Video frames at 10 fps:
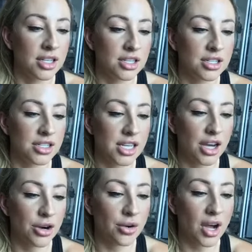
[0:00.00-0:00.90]

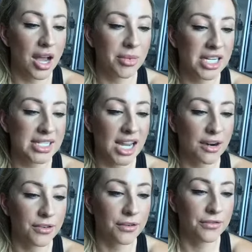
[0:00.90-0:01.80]
So I'm gonna stand for
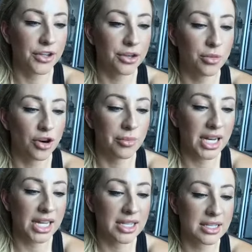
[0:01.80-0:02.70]
a few more
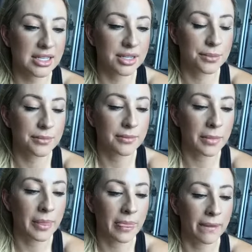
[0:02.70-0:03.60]
minutes.
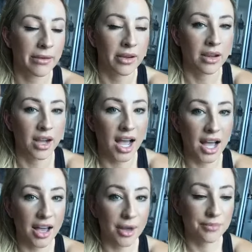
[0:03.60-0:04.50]

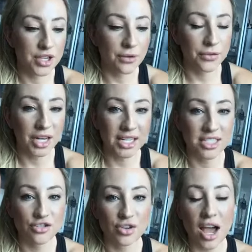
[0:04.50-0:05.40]
Um, don't forget to
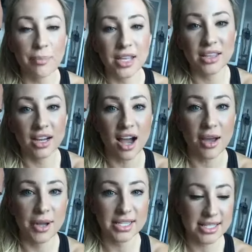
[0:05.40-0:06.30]
drop in the
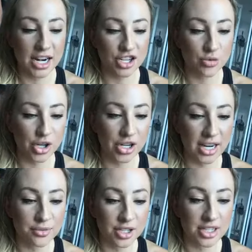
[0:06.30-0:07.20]
comments section what you guys
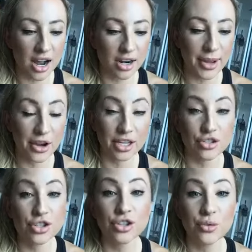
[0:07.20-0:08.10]
wanna talk about in
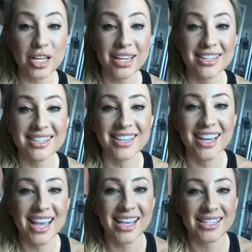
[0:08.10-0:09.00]
two weeks.
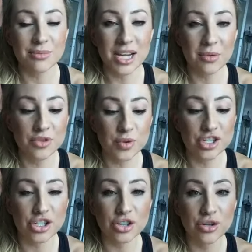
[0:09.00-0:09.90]
Sometimes we
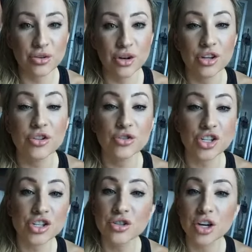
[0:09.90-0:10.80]
do
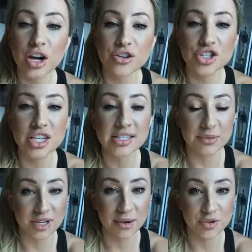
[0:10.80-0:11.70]
nutritional coaching,
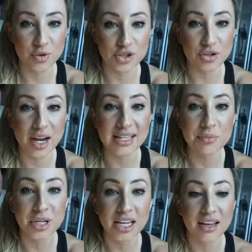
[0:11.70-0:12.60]
sometimes we do a
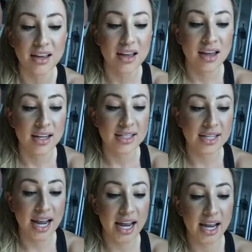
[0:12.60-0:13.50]
recipe,
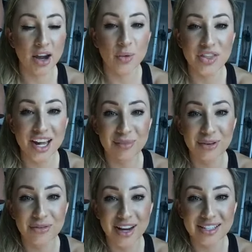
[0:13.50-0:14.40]
today we thought it'd be
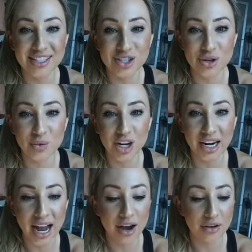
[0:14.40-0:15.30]
fun to do a
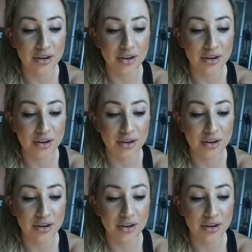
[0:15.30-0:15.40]
workout.